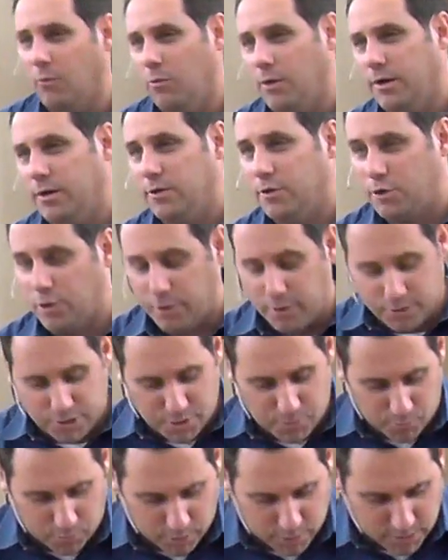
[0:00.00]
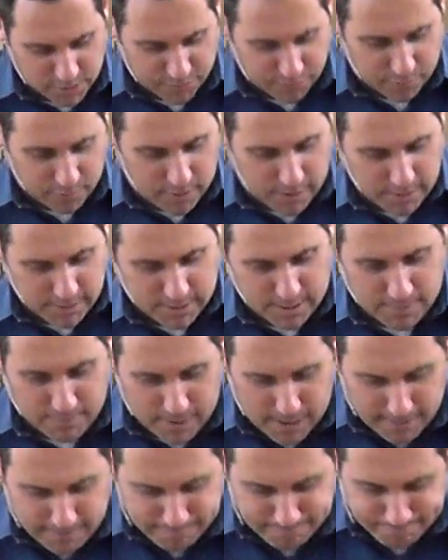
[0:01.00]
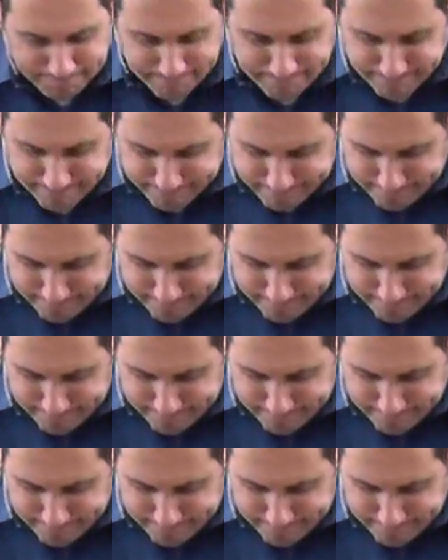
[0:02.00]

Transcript: and what encouraging words for us. Amen?